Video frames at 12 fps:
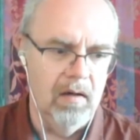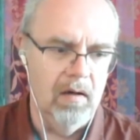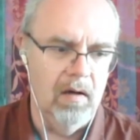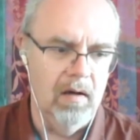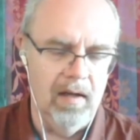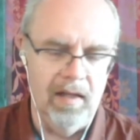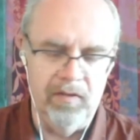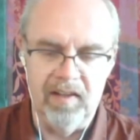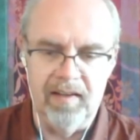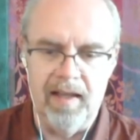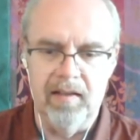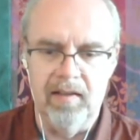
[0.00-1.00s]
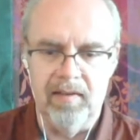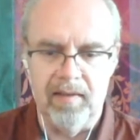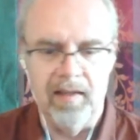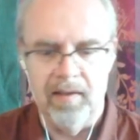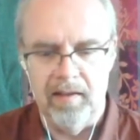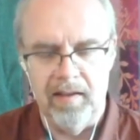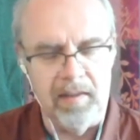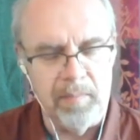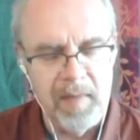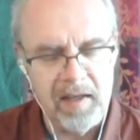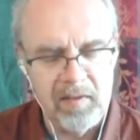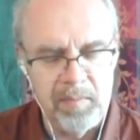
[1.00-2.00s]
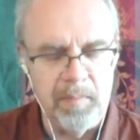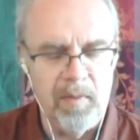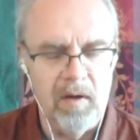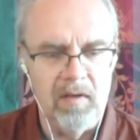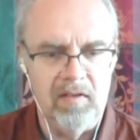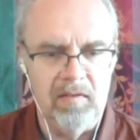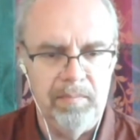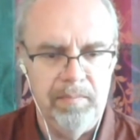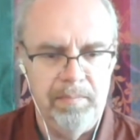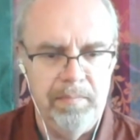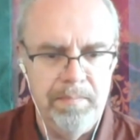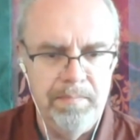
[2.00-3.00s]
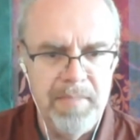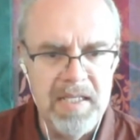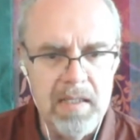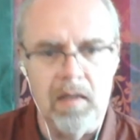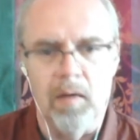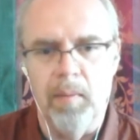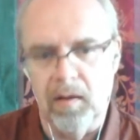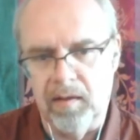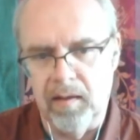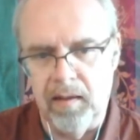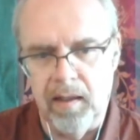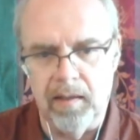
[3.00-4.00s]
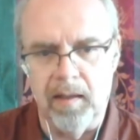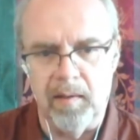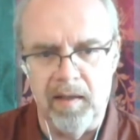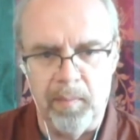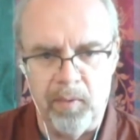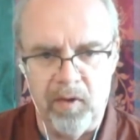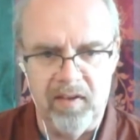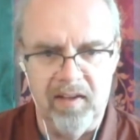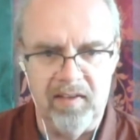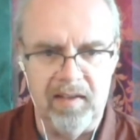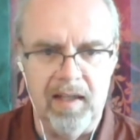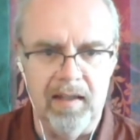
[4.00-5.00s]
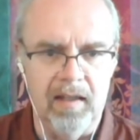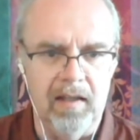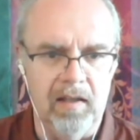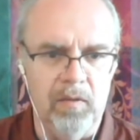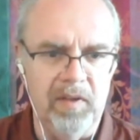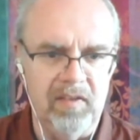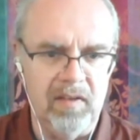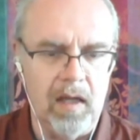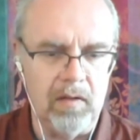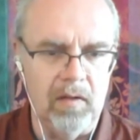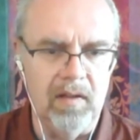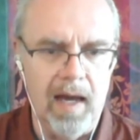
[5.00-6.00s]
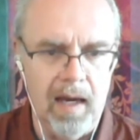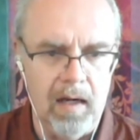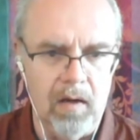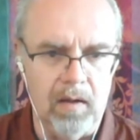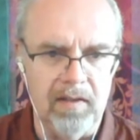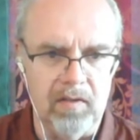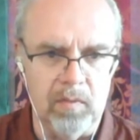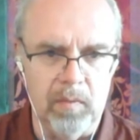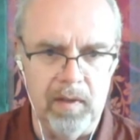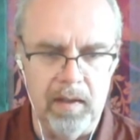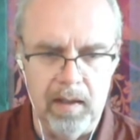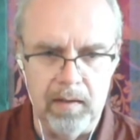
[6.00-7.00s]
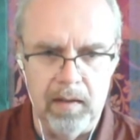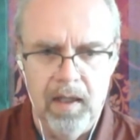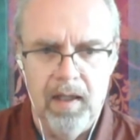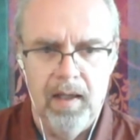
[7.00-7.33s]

uh, and things like this. And it makes people speak about their, their, their process, and it, we start the dialogue this way. And